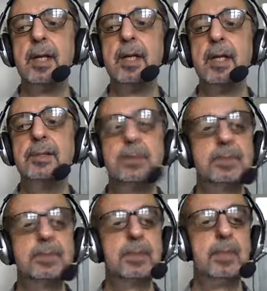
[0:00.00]
Ship
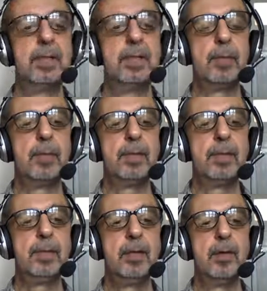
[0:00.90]
Stability 1,
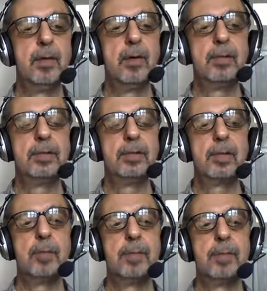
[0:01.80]
on the
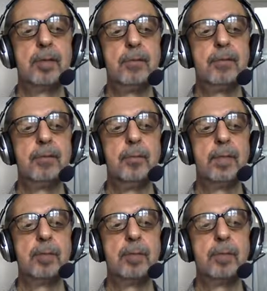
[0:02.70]
topic of
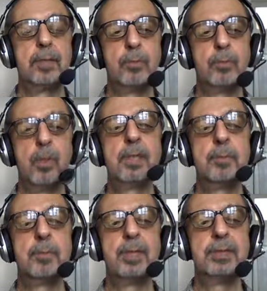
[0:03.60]
water
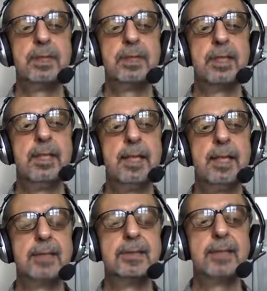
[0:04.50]
pressure in
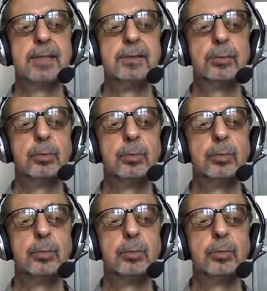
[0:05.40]
exercise 2.